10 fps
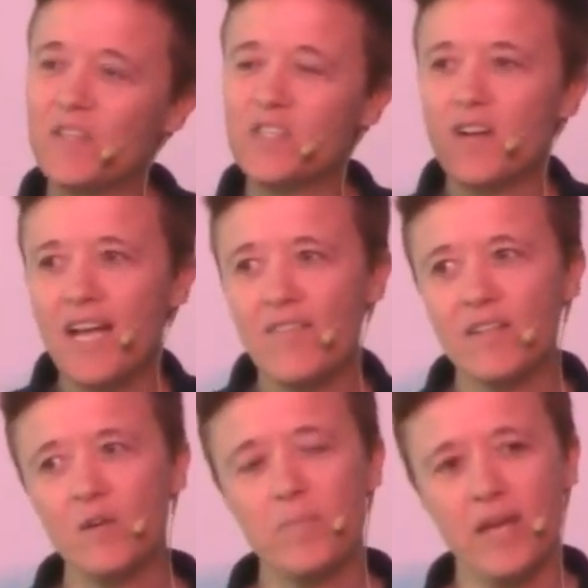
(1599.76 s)
so I have
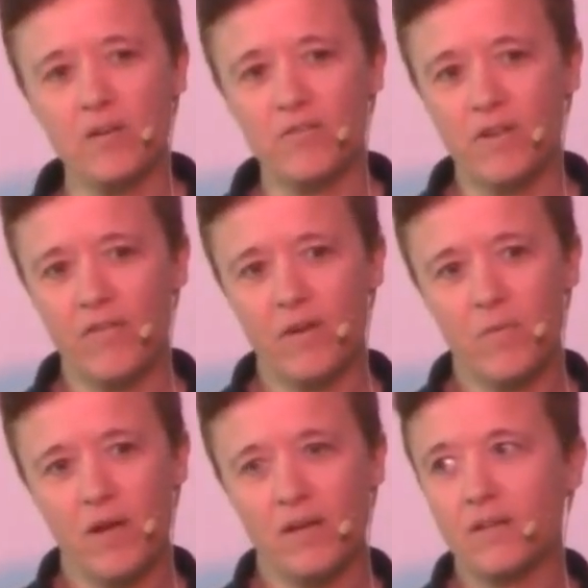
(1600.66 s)
a little medal for
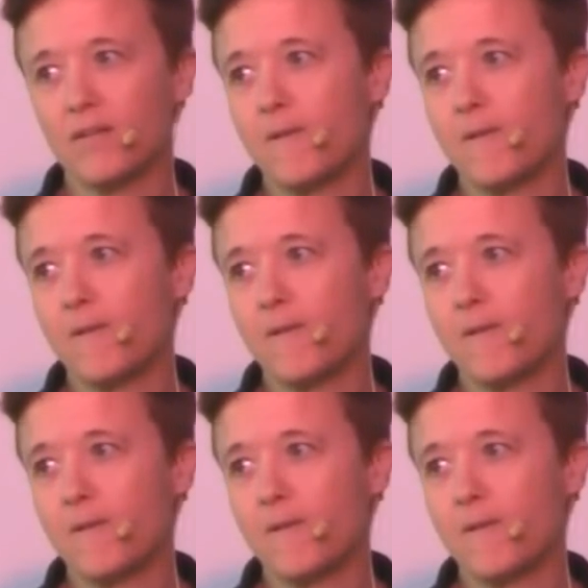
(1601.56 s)
everyone.